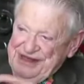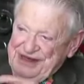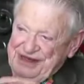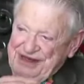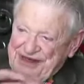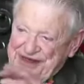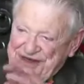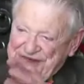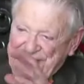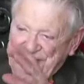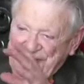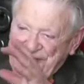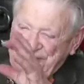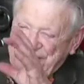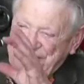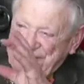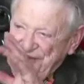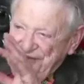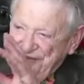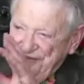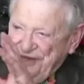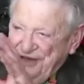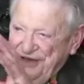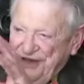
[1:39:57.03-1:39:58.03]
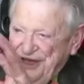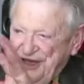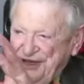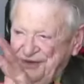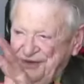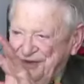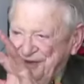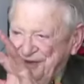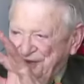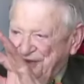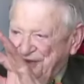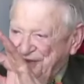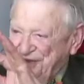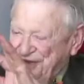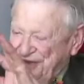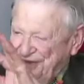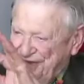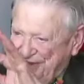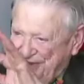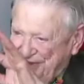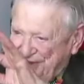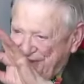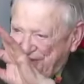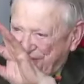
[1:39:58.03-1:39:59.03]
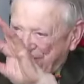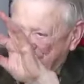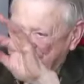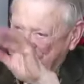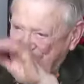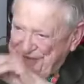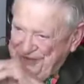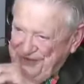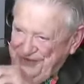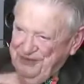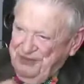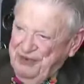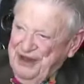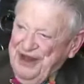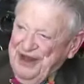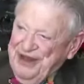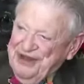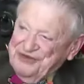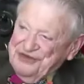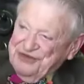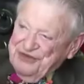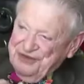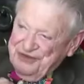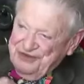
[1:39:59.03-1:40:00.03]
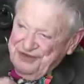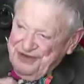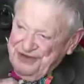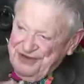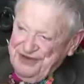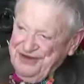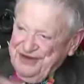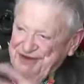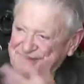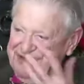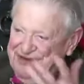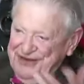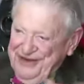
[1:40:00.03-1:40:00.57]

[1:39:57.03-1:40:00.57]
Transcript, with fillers: and they knew the time it took to pass the ring,